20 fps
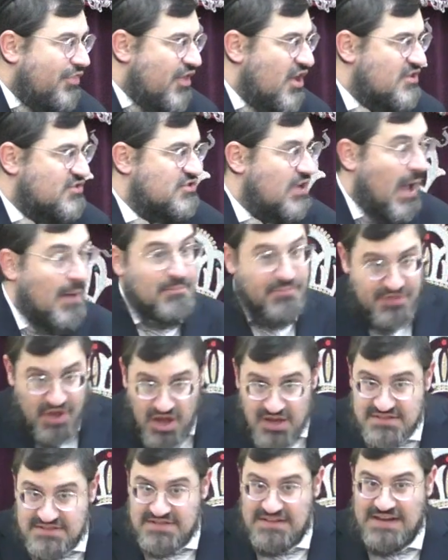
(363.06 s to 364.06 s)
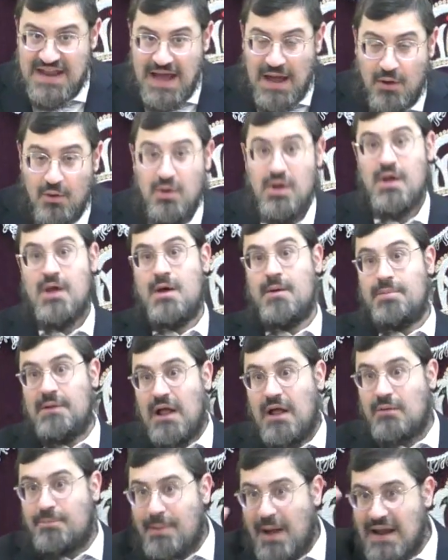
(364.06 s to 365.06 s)
thirsty, I'm thirsty now, but
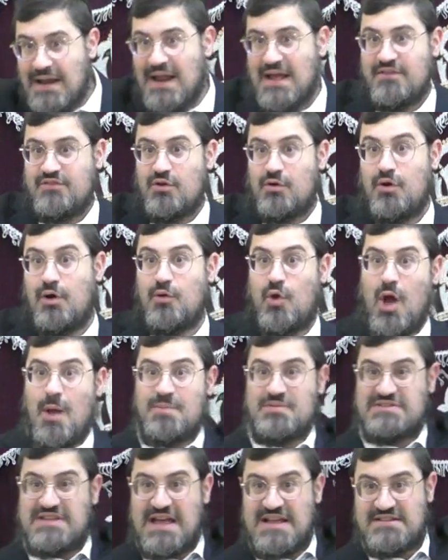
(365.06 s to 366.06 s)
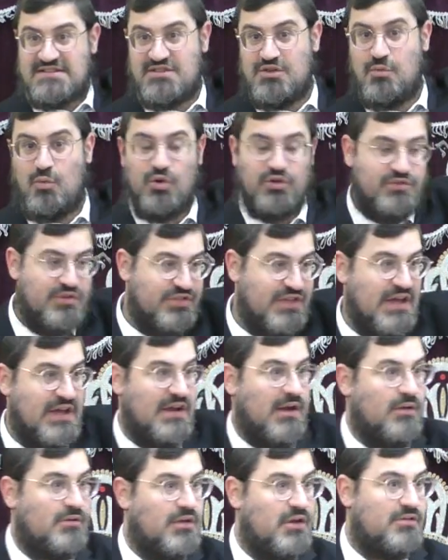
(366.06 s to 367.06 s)
I'll buy later, or I'll go upstairs to the water thing
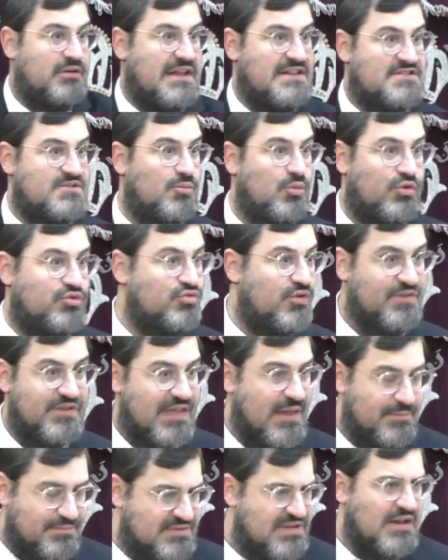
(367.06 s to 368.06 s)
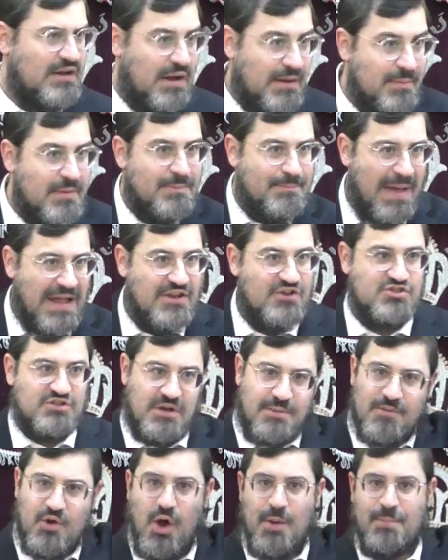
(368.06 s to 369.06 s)
and I'll go get some water over there. Say let me bench
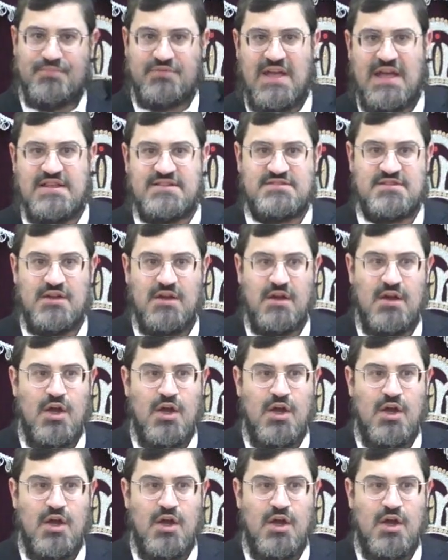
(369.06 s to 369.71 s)
and let me go upstairs.